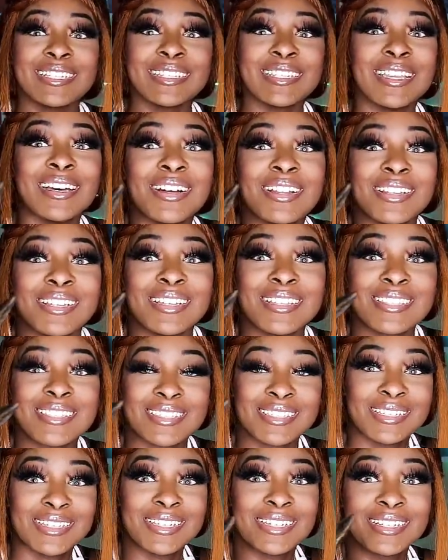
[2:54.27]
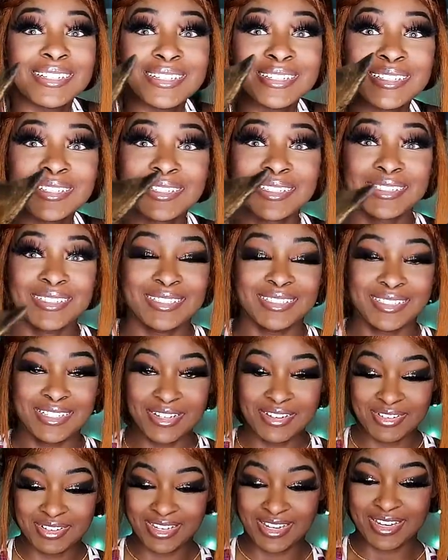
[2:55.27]
Now let's see.
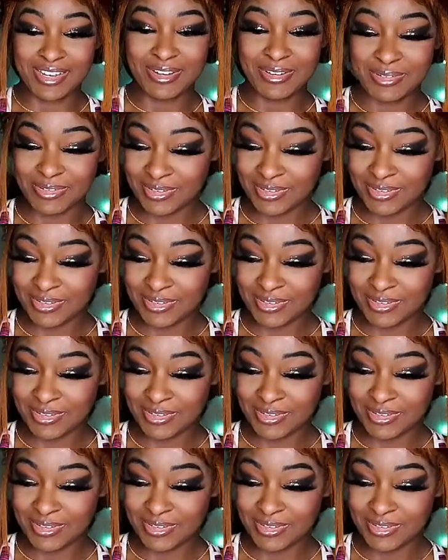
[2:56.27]
Okay.